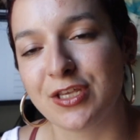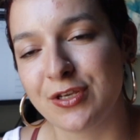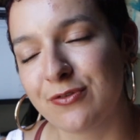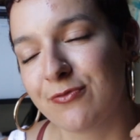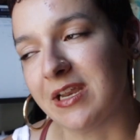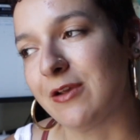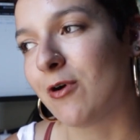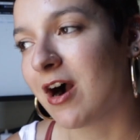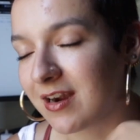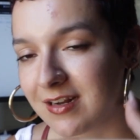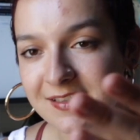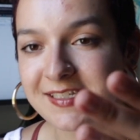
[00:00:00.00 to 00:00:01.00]
when you
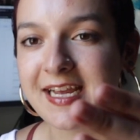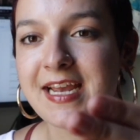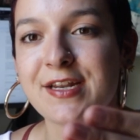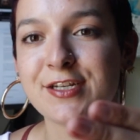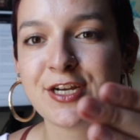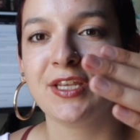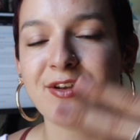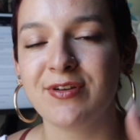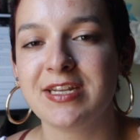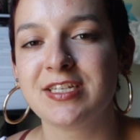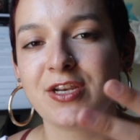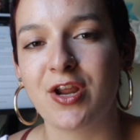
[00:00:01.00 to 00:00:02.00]
walk on stage, you
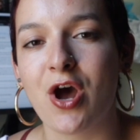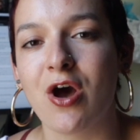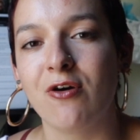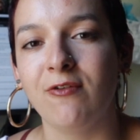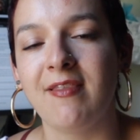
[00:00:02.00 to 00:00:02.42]
need to know,